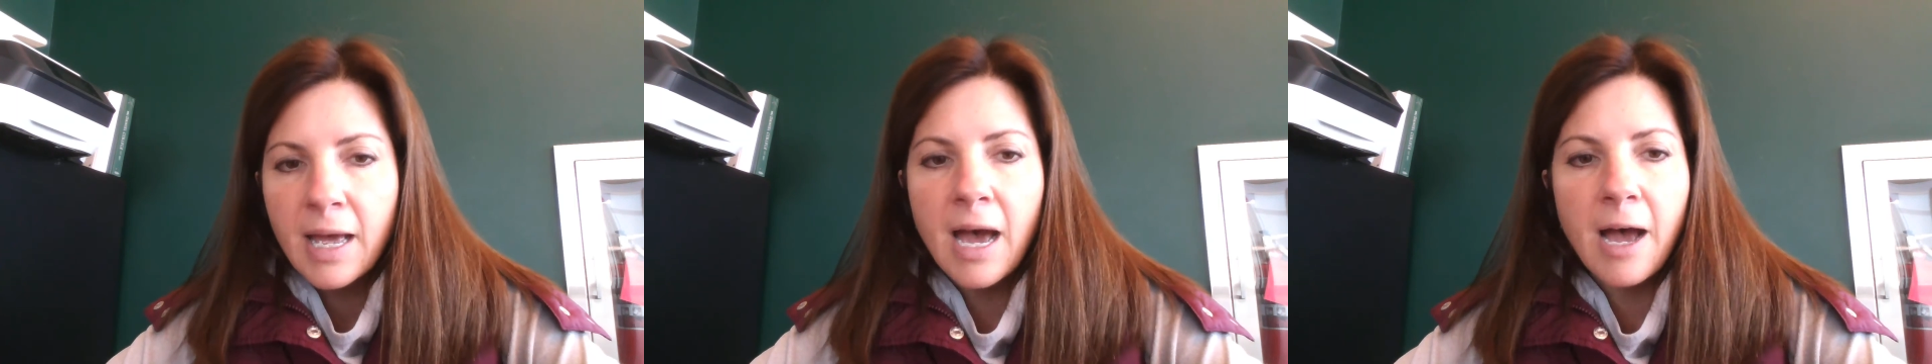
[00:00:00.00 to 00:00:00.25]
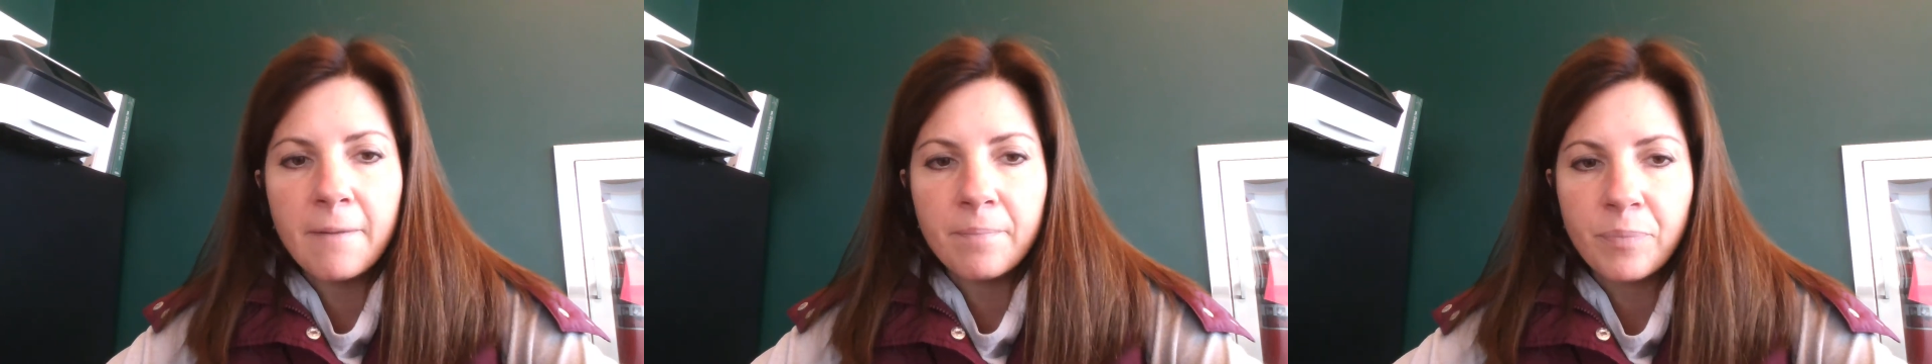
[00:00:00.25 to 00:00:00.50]

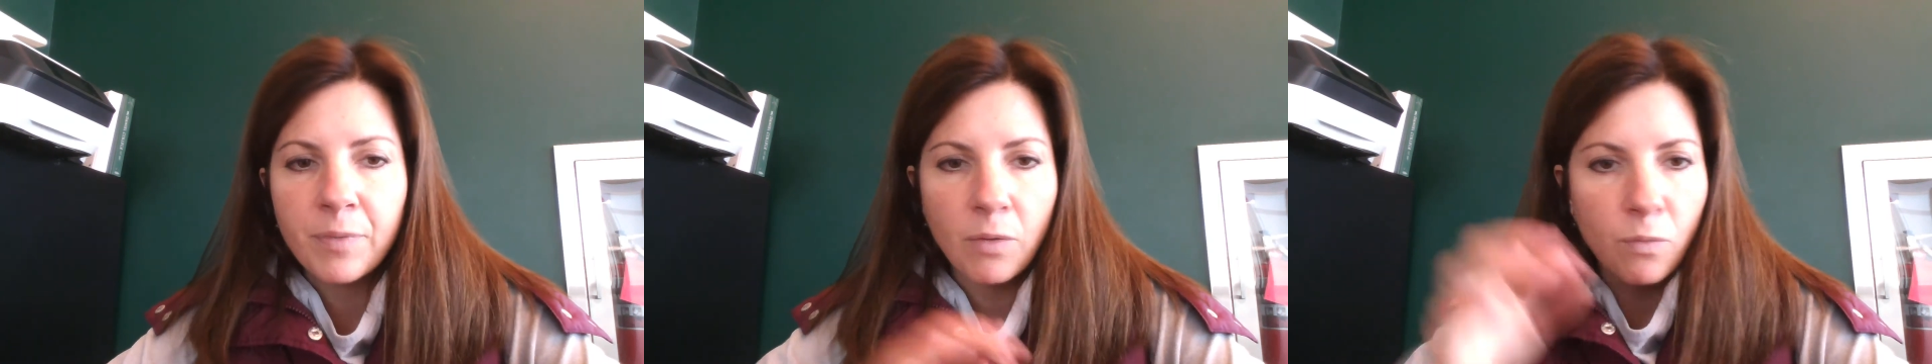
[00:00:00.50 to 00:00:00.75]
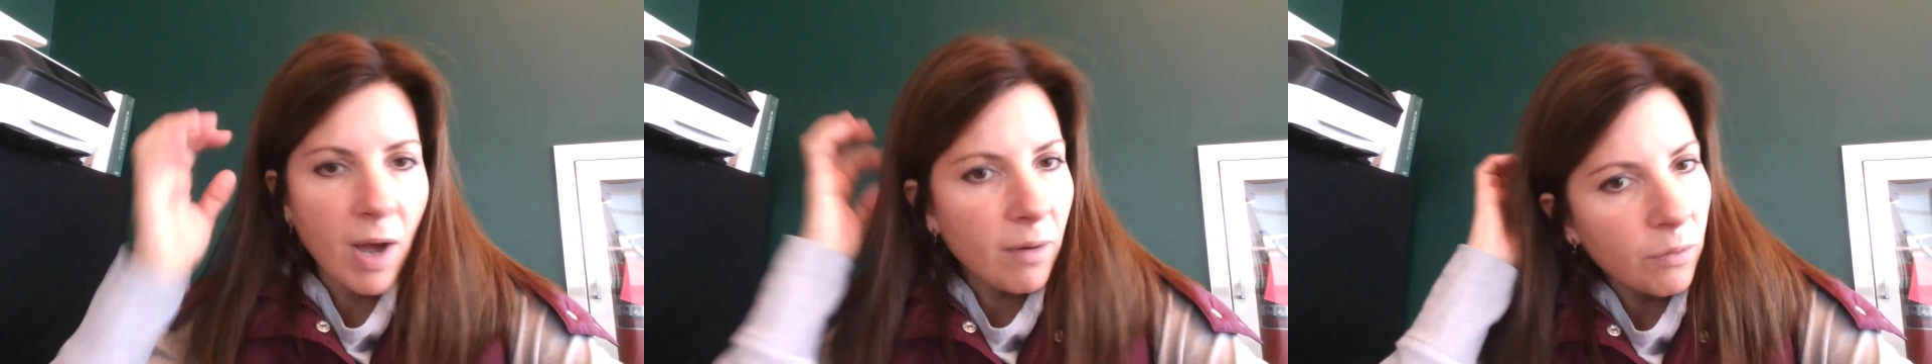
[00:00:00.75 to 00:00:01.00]

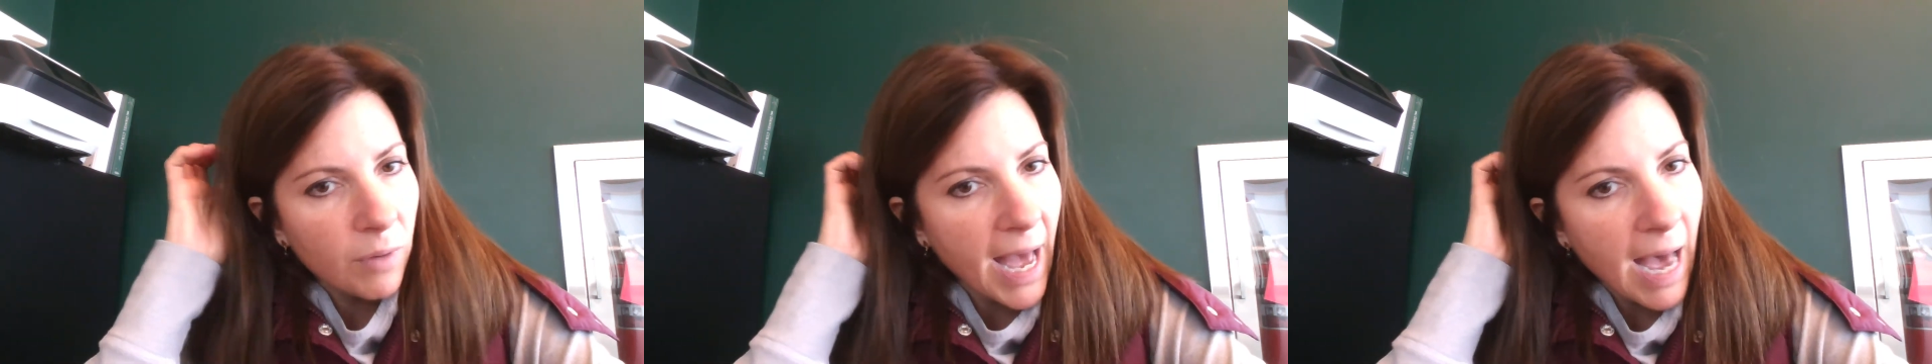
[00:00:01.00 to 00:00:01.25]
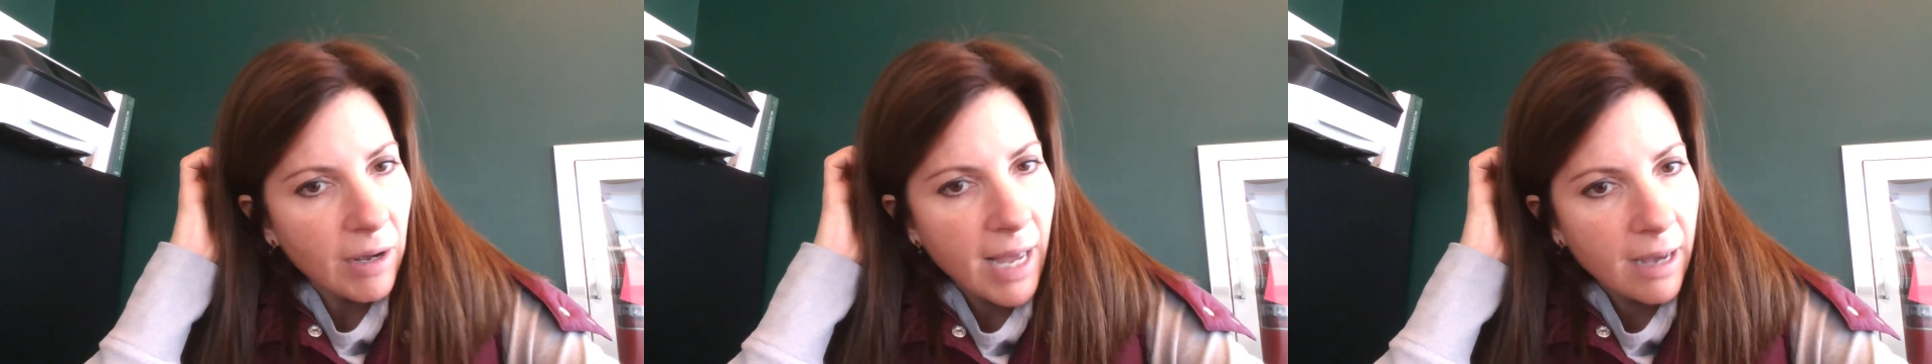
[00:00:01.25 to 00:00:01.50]

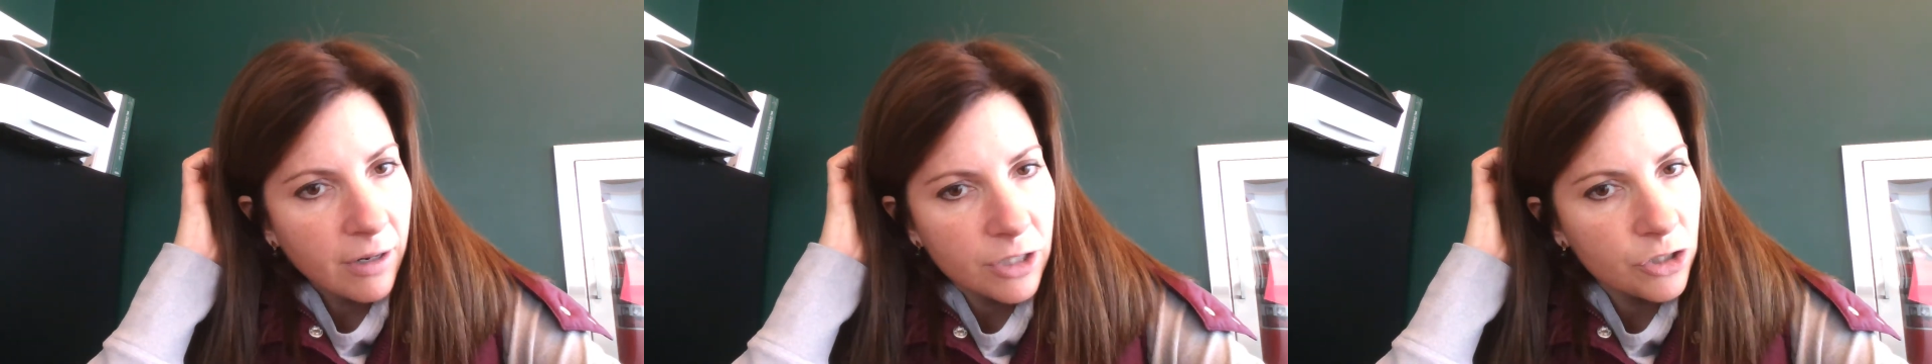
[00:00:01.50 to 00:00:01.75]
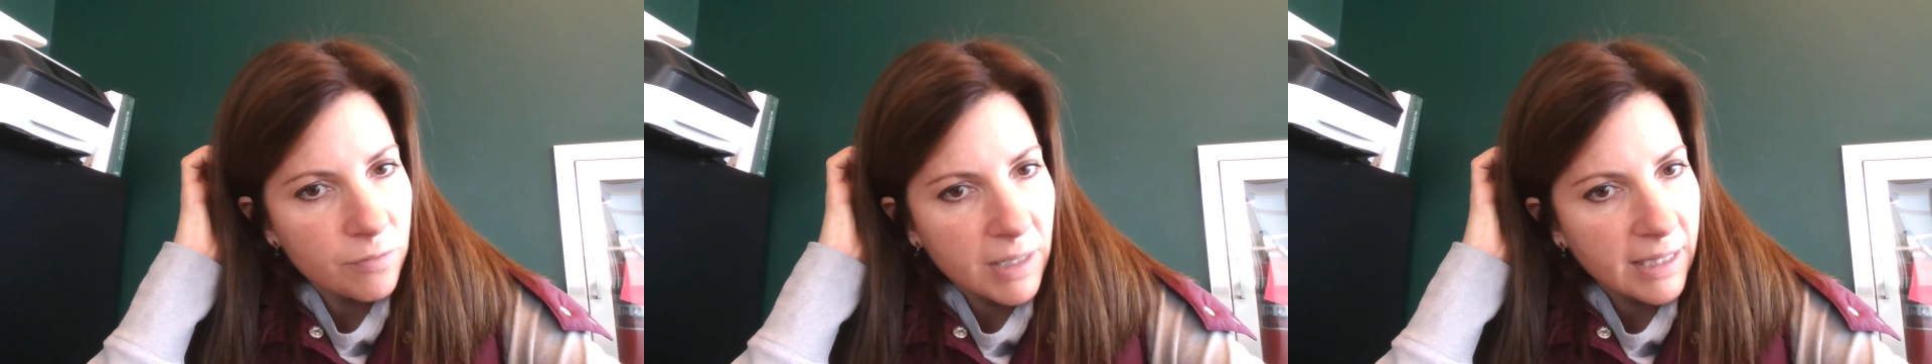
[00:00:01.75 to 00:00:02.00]
How could
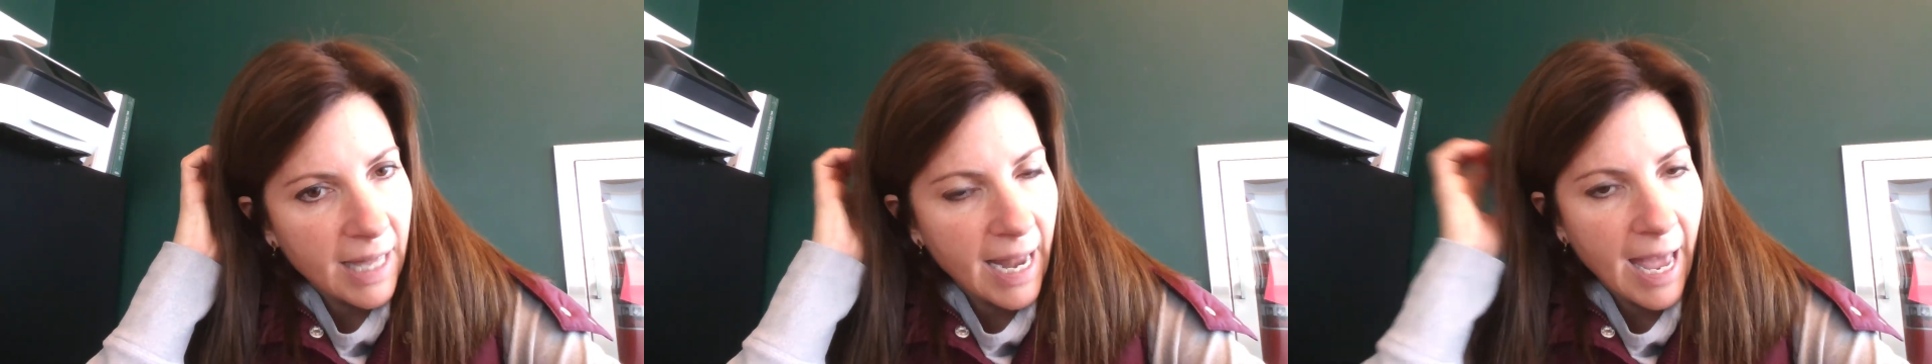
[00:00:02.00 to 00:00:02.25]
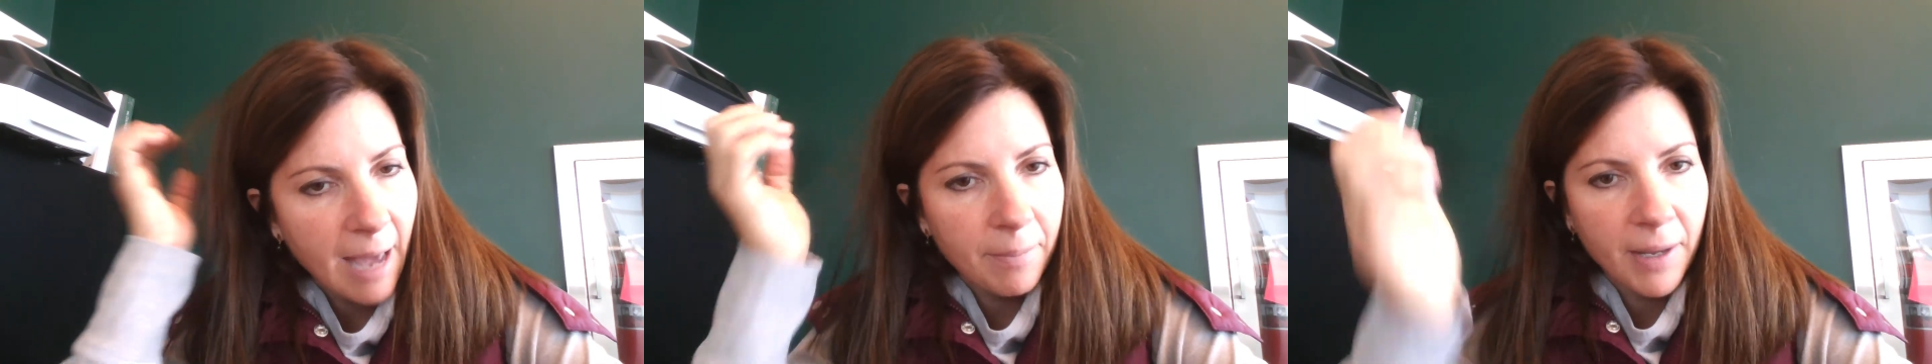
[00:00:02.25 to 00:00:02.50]
you make that
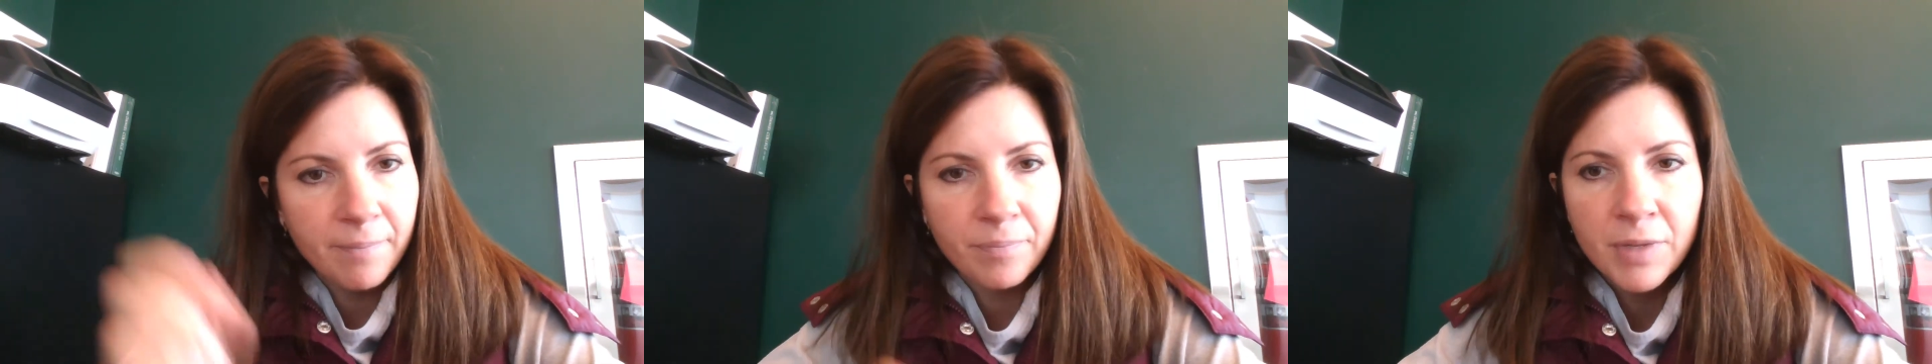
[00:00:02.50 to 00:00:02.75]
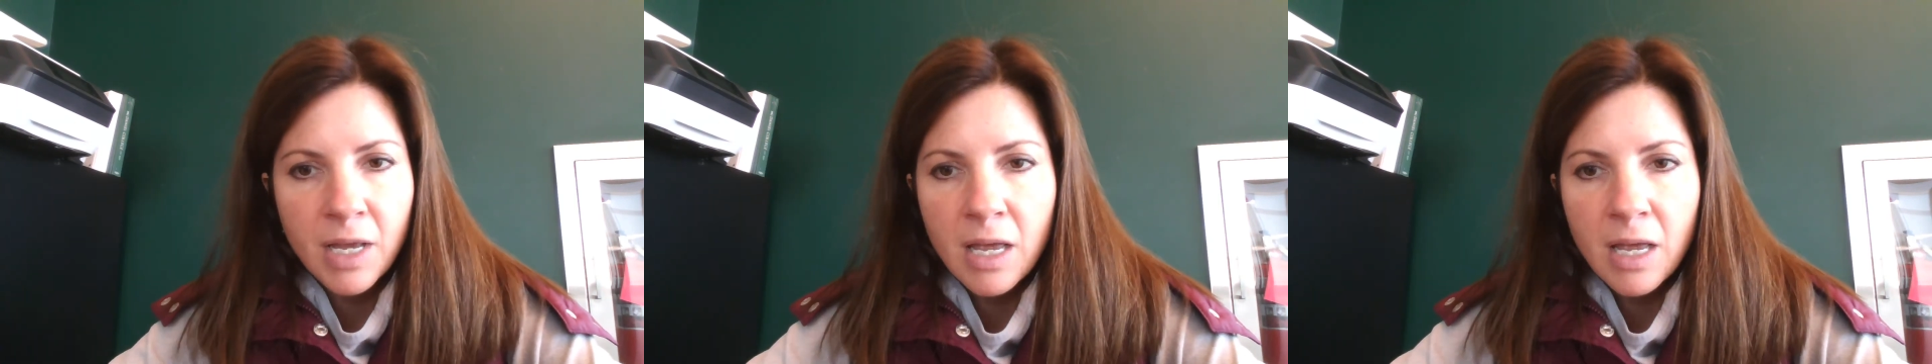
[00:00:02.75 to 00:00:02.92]
happen?